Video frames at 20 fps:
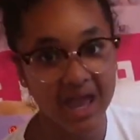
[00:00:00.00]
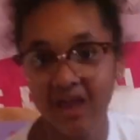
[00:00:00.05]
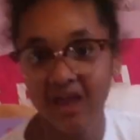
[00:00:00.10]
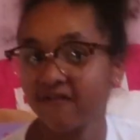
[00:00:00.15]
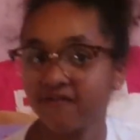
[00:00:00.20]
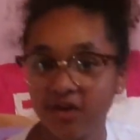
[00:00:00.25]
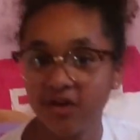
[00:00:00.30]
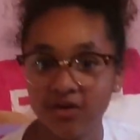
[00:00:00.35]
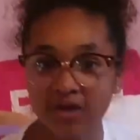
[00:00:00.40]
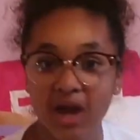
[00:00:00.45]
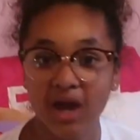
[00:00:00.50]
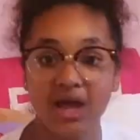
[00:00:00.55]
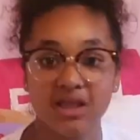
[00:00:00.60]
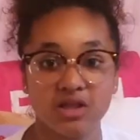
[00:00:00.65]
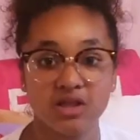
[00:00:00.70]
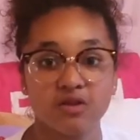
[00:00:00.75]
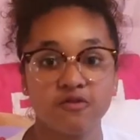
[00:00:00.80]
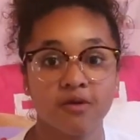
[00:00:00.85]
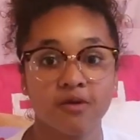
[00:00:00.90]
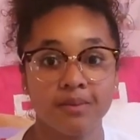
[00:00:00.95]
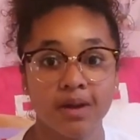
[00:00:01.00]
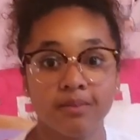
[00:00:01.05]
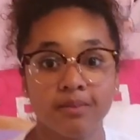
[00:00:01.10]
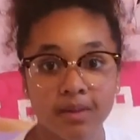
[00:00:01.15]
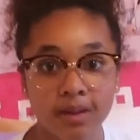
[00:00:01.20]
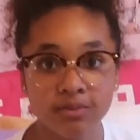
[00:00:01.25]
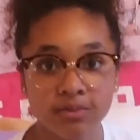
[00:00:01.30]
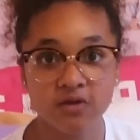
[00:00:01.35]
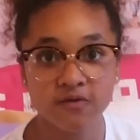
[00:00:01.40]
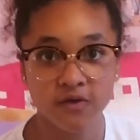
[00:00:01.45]
getting phone cases for my
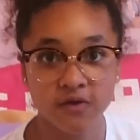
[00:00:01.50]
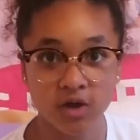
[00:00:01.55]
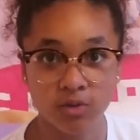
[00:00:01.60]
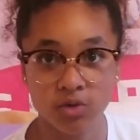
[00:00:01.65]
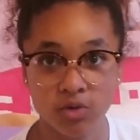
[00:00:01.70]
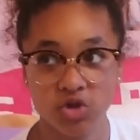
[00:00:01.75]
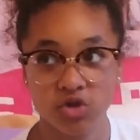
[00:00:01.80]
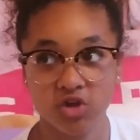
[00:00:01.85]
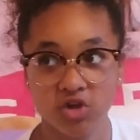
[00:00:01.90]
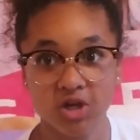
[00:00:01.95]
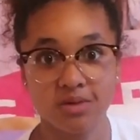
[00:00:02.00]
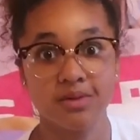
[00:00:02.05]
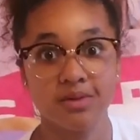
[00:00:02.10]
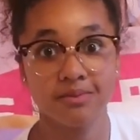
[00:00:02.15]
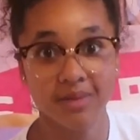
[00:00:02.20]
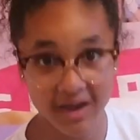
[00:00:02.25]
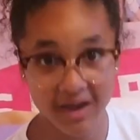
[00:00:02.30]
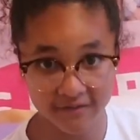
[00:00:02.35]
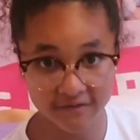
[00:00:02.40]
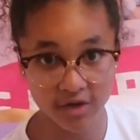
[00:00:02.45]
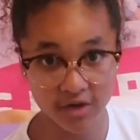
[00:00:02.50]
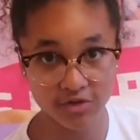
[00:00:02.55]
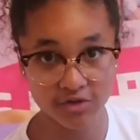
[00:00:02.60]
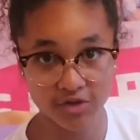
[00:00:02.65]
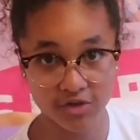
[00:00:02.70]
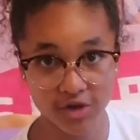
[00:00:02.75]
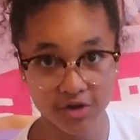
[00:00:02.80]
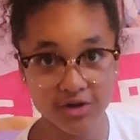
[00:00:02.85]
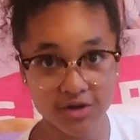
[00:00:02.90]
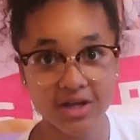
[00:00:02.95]
mum's phone, which is going to be my phone
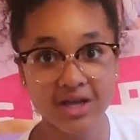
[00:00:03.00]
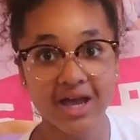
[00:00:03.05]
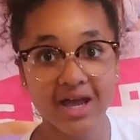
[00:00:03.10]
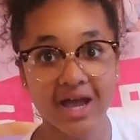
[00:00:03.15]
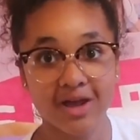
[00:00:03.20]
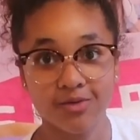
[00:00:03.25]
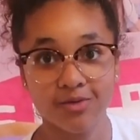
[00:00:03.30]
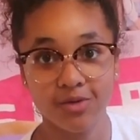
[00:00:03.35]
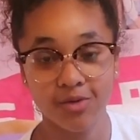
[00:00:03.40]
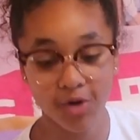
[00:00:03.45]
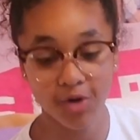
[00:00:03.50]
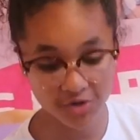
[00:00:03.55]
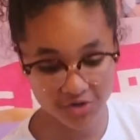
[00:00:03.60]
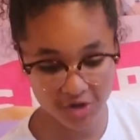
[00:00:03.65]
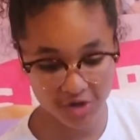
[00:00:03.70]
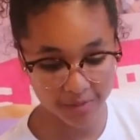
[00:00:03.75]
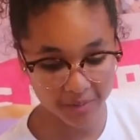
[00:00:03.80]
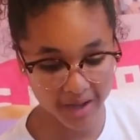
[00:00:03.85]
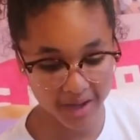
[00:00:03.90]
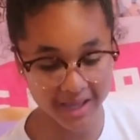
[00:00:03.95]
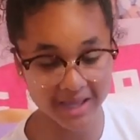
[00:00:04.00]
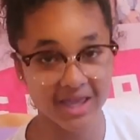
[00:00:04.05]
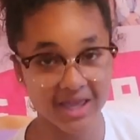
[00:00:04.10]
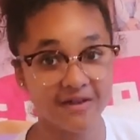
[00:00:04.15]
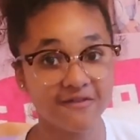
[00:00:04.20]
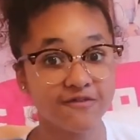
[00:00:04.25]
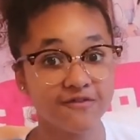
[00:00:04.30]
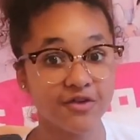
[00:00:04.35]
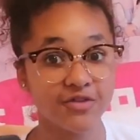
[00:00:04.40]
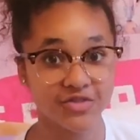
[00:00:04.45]
soon, and we were also buying
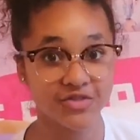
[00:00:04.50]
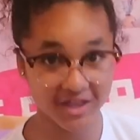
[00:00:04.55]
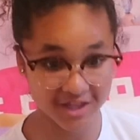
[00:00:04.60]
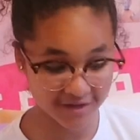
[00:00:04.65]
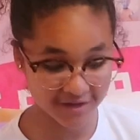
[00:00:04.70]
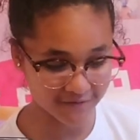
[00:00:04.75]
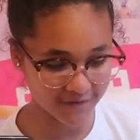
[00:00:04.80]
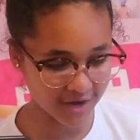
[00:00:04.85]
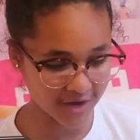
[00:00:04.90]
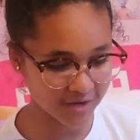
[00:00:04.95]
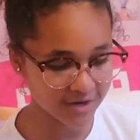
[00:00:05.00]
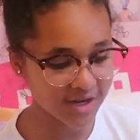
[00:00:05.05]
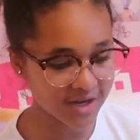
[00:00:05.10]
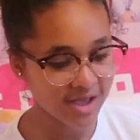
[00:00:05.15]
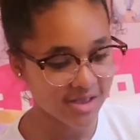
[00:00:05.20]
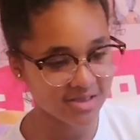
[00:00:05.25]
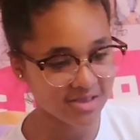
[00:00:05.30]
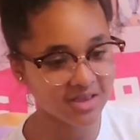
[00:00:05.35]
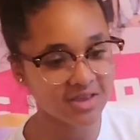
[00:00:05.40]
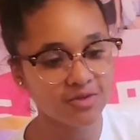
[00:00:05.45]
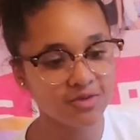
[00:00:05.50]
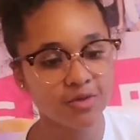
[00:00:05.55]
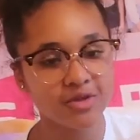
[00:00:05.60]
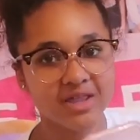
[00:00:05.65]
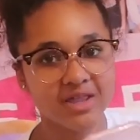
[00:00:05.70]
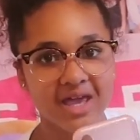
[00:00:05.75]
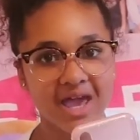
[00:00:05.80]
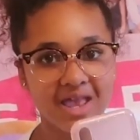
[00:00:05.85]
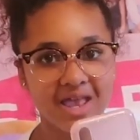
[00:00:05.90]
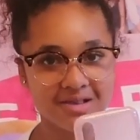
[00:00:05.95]
it for this phone. This is what
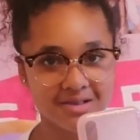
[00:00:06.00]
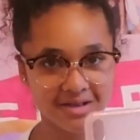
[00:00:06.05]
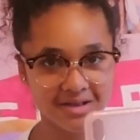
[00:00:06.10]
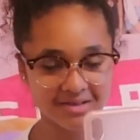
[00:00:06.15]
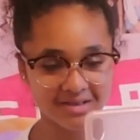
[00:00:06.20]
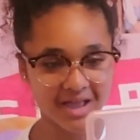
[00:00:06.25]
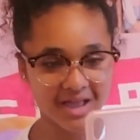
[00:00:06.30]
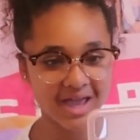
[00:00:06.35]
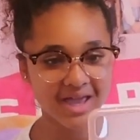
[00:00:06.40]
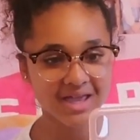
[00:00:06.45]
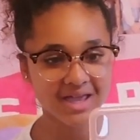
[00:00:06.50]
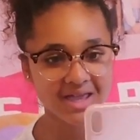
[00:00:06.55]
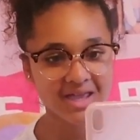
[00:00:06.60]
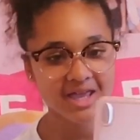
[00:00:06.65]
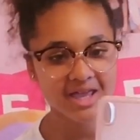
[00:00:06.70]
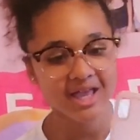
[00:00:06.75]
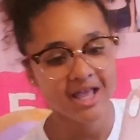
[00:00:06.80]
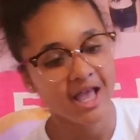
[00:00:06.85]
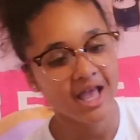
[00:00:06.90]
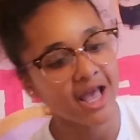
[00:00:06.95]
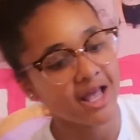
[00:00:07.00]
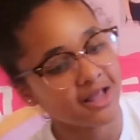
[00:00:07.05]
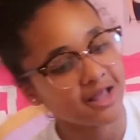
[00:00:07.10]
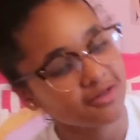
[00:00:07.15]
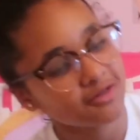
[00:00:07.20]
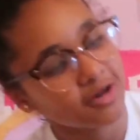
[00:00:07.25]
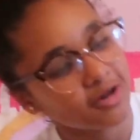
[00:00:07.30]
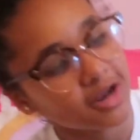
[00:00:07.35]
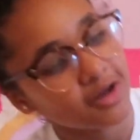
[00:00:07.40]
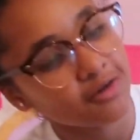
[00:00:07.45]
the case looks like, and
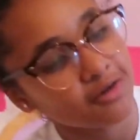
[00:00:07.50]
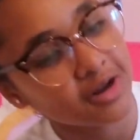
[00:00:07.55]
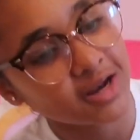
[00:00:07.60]
it's got a little